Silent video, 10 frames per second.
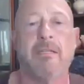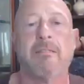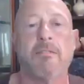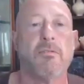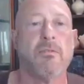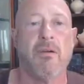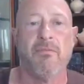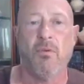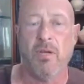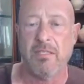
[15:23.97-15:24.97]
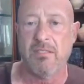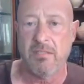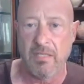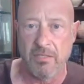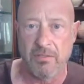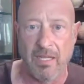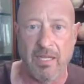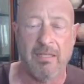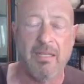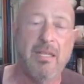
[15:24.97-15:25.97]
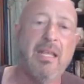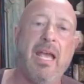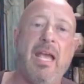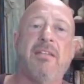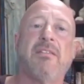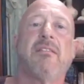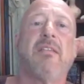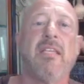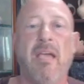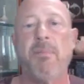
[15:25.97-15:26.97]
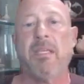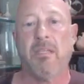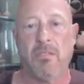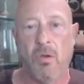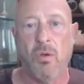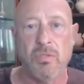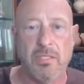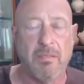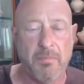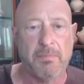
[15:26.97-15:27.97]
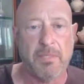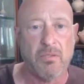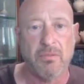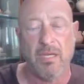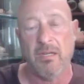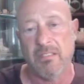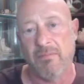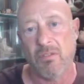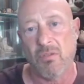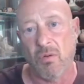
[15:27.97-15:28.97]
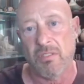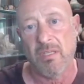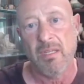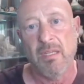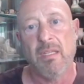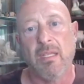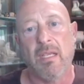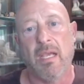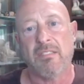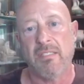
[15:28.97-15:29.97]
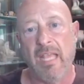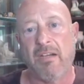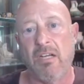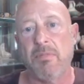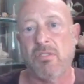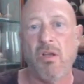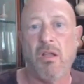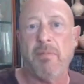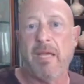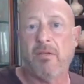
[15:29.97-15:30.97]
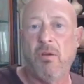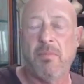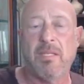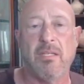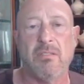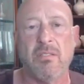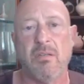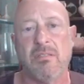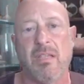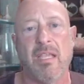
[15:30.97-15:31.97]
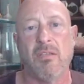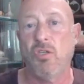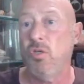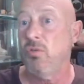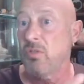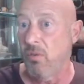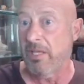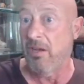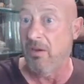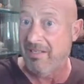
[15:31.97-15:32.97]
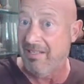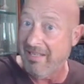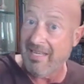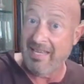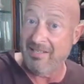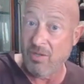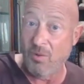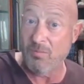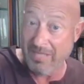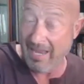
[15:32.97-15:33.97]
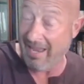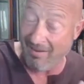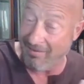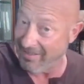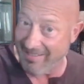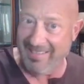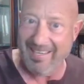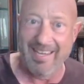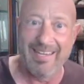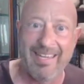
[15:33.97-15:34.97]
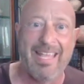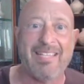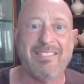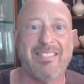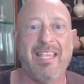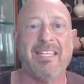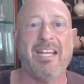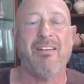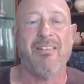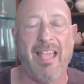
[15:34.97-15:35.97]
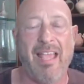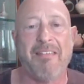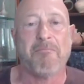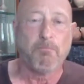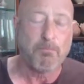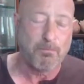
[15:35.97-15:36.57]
uh, to avoid the siege. And as the epic goes in the biblical narrative, of course, uh, Sennacherib is called back home because there's a coup going on at his hometown, and he has to take care of that.